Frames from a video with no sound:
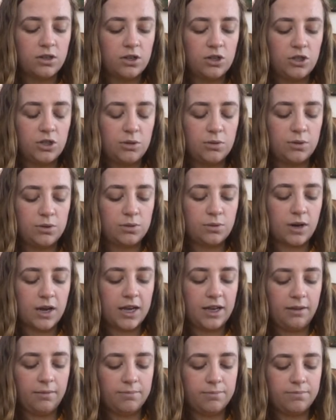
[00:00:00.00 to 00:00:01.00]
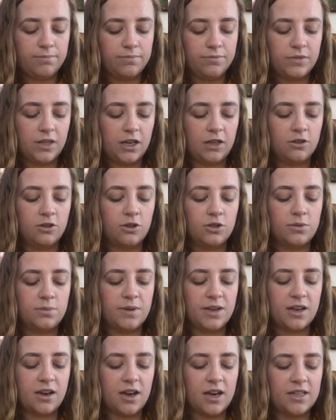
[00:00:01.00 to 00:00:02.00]
She was right. I closed
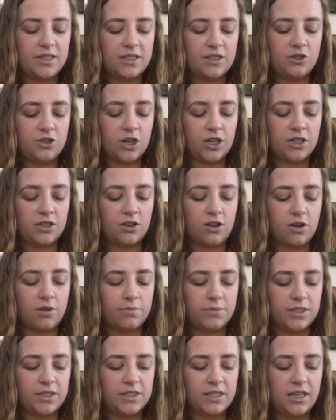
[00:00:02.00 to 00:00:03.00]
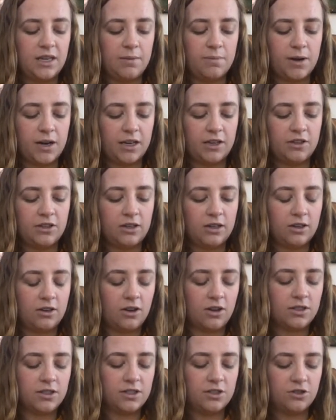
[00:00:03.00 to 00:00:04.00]
my eyes and tried to calm the sea, but I couldn't
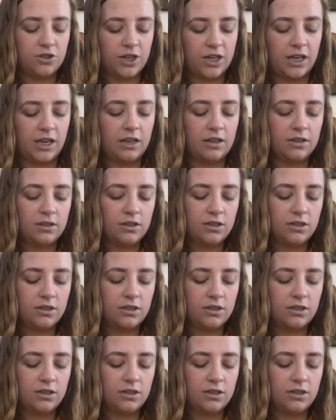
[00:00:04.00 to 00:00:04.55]
concentrate.